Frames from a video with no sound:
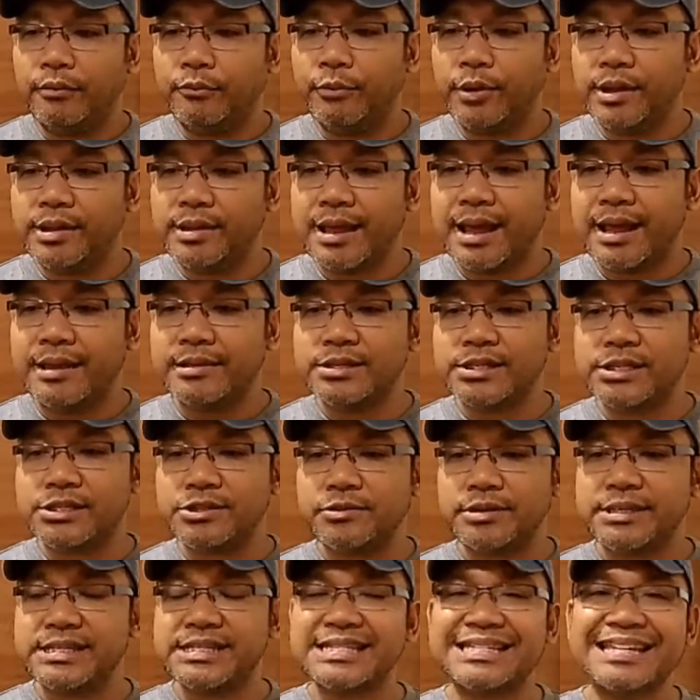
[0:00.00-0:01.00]
We danced
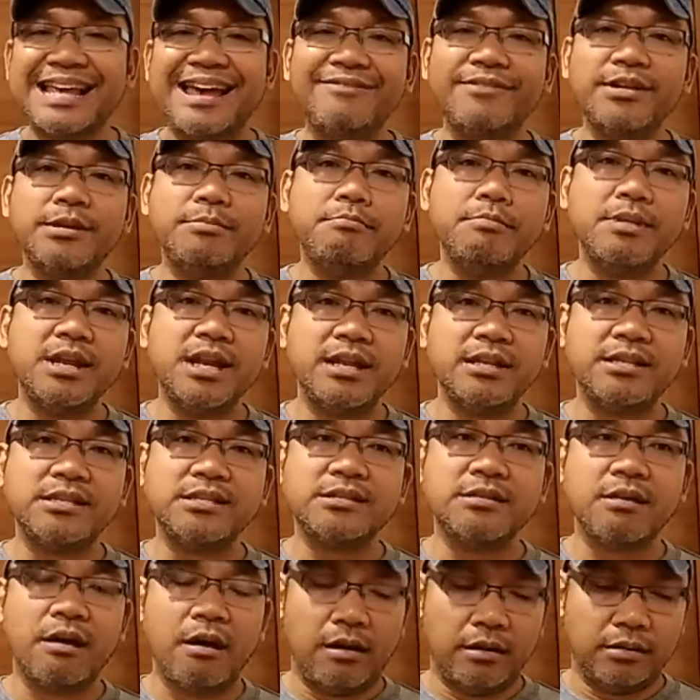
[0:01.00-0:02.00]
to a 7-minute
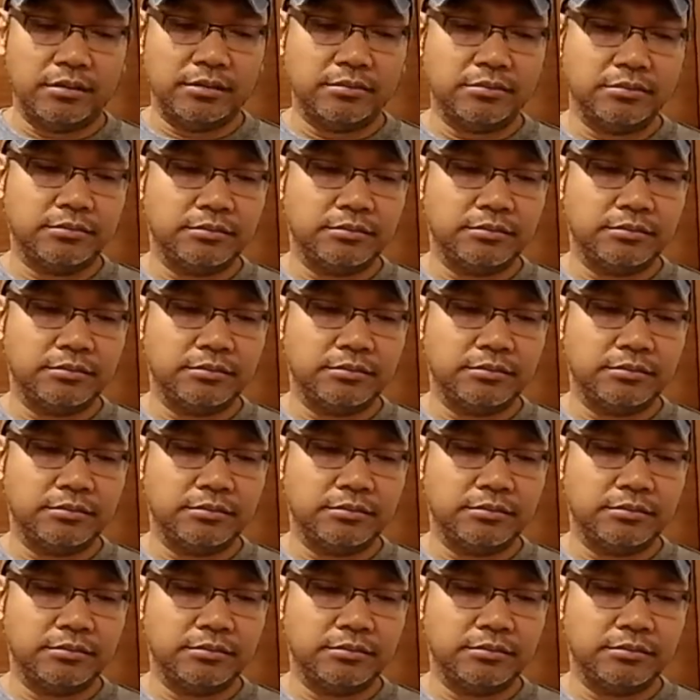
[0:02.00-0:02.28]
song.